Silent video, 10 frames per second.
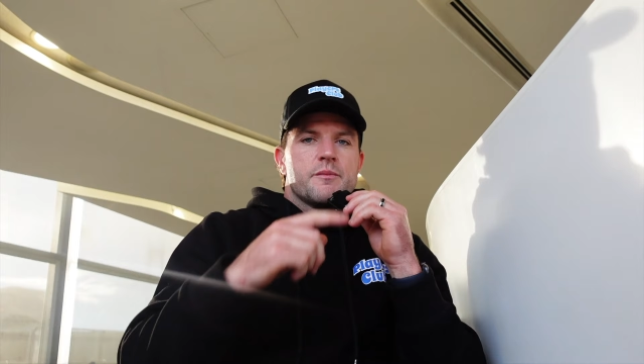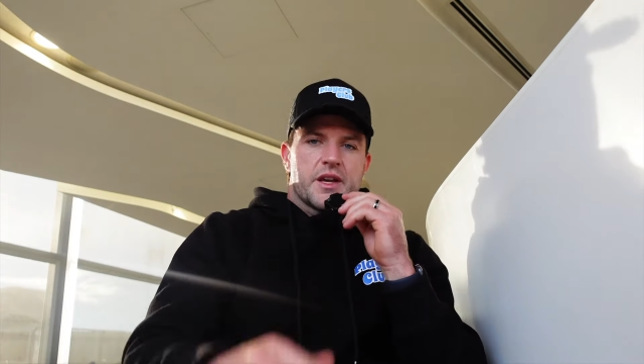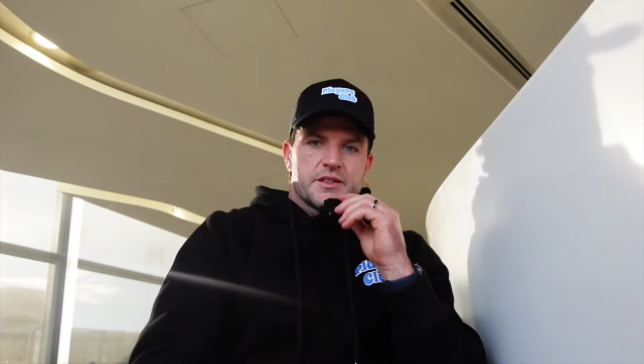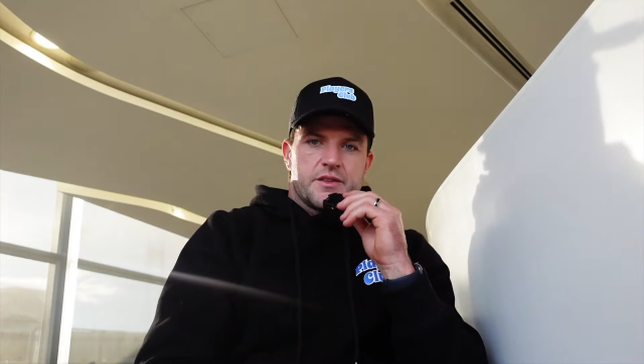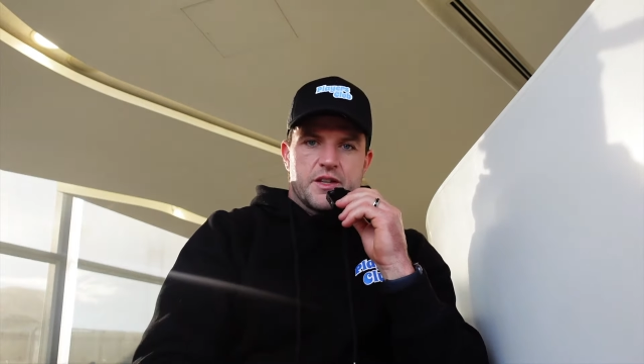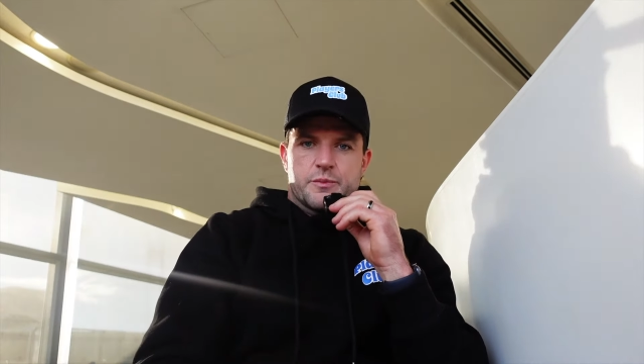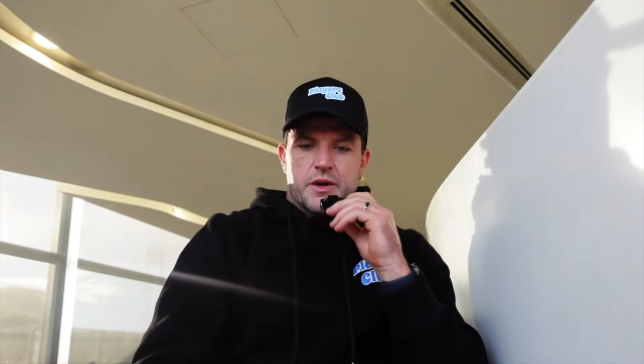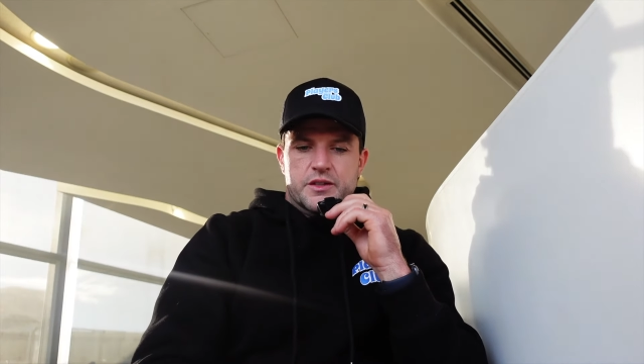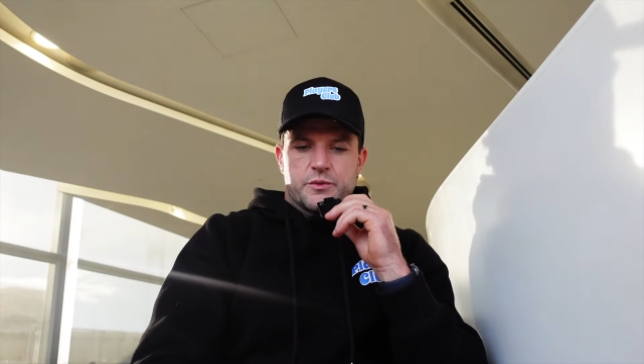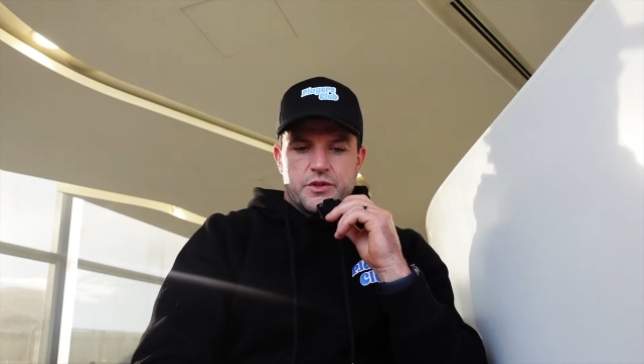makes you think
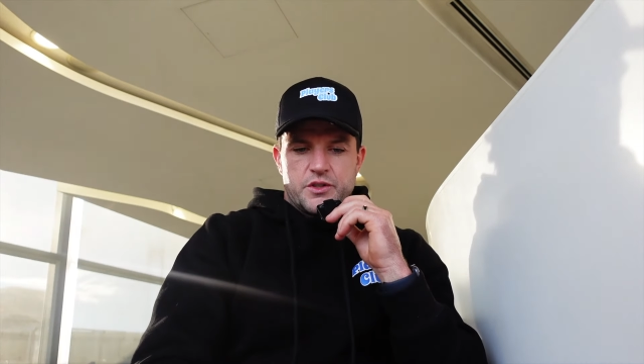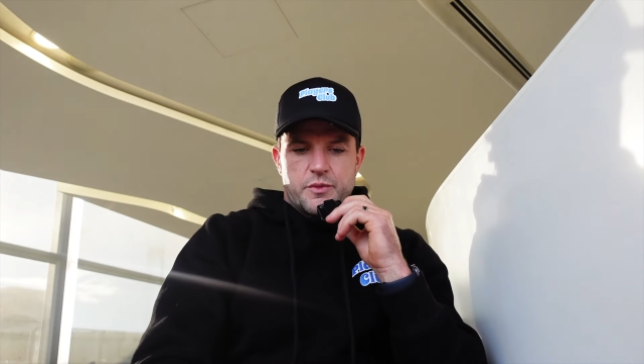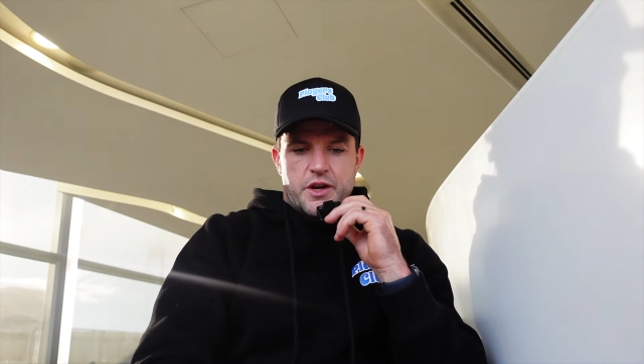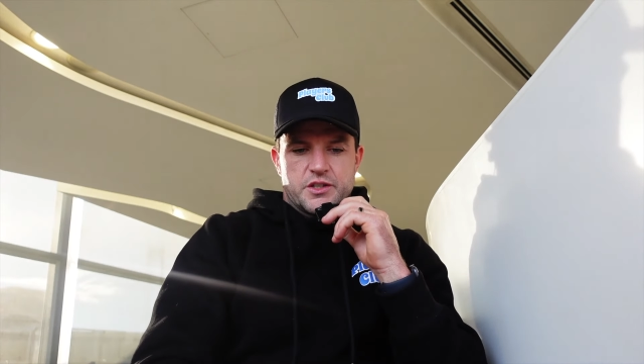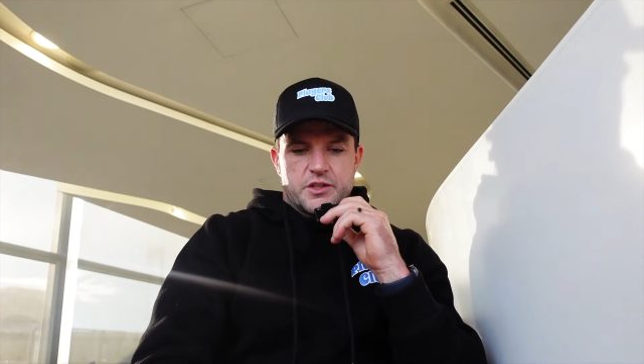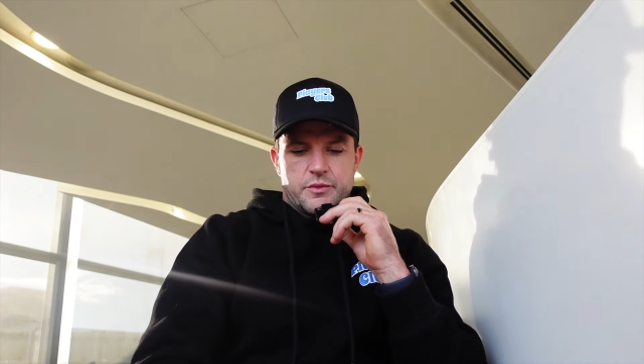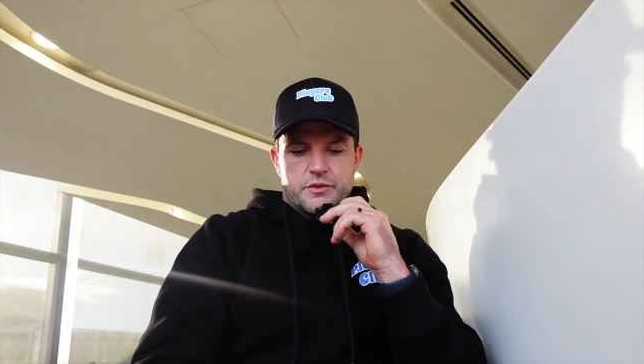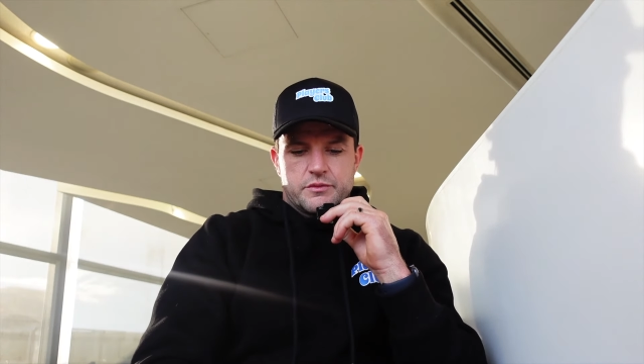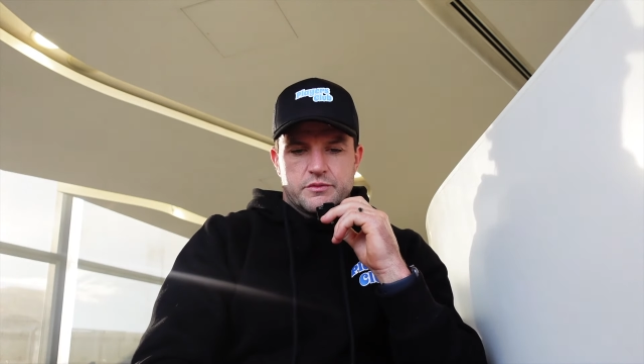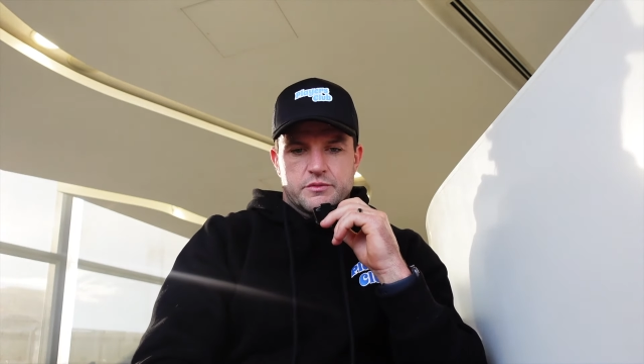back to when you made your
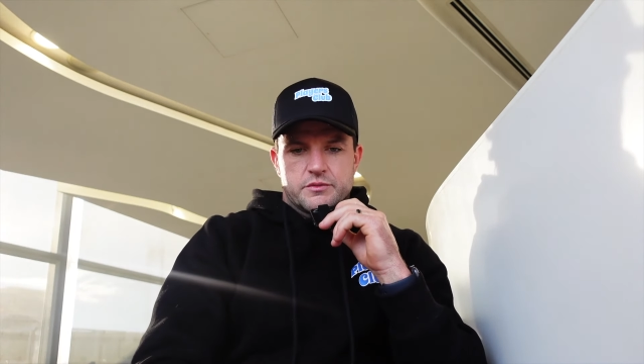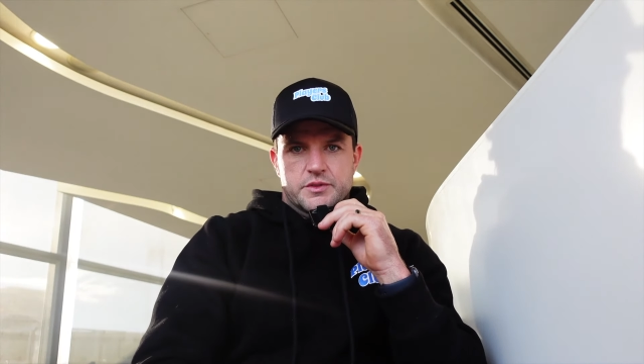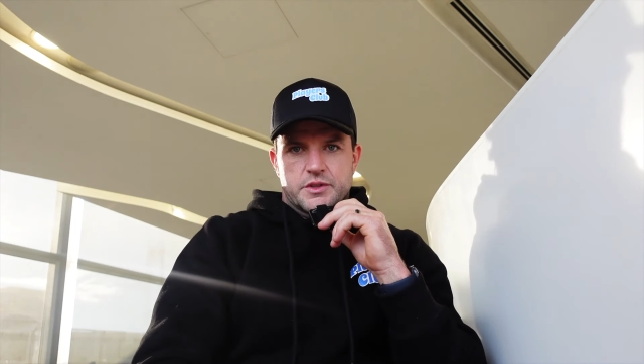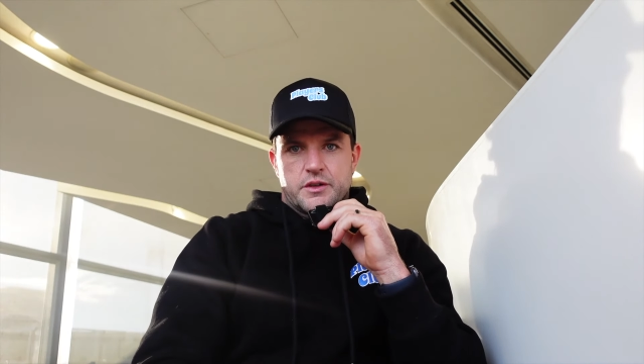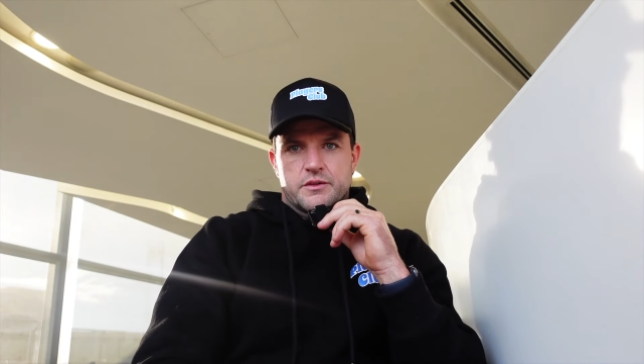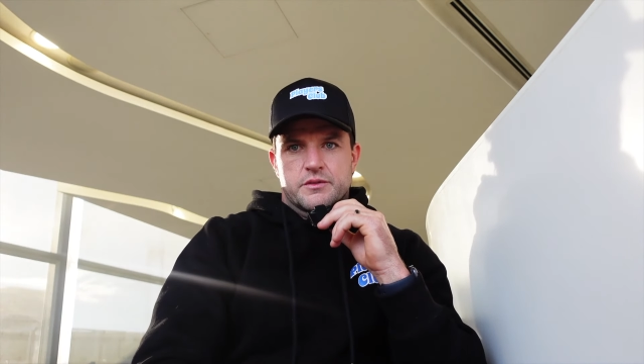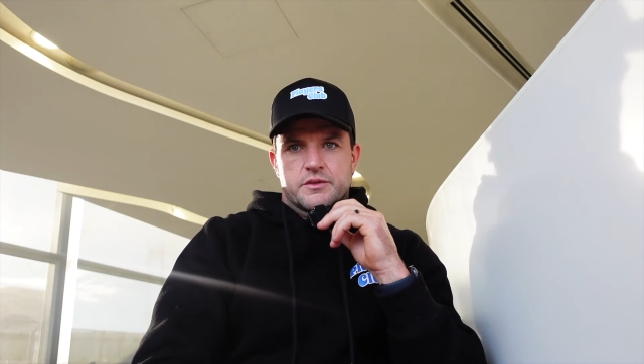debut. So